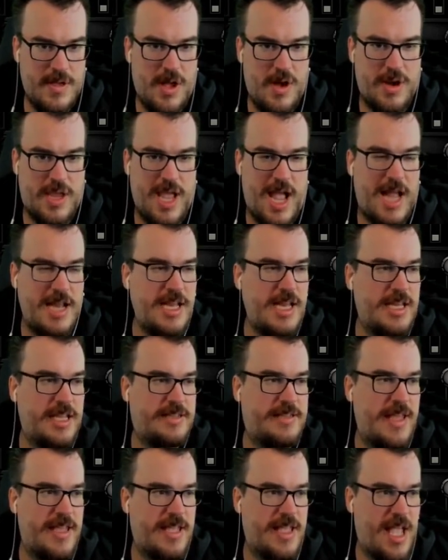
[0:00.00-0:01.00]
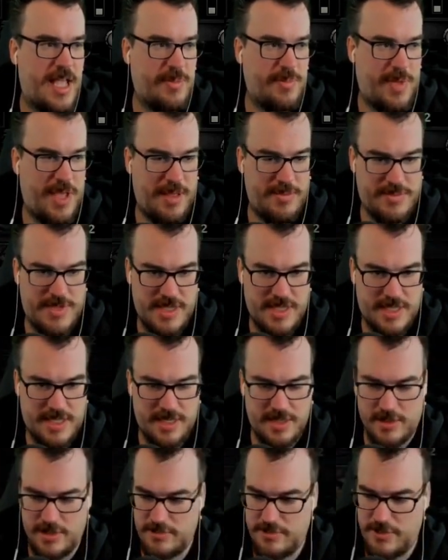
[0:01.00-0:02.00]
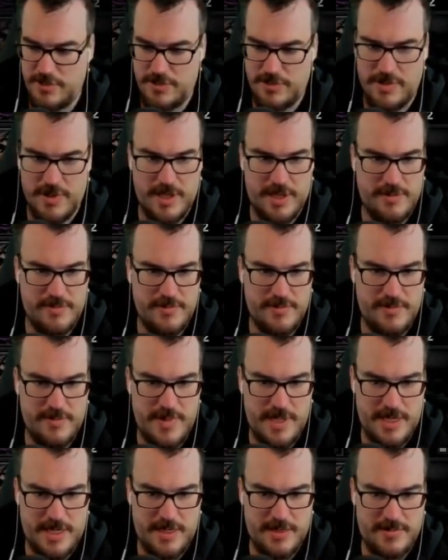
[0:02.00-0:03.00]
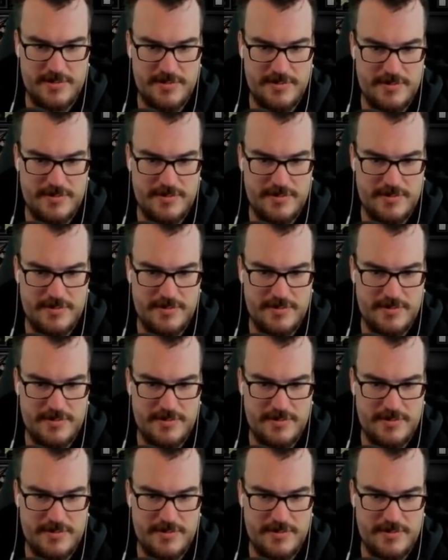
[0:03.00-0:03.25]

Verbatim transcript: Okay, I need to take Egg Babe to the guild real quick. Hang on.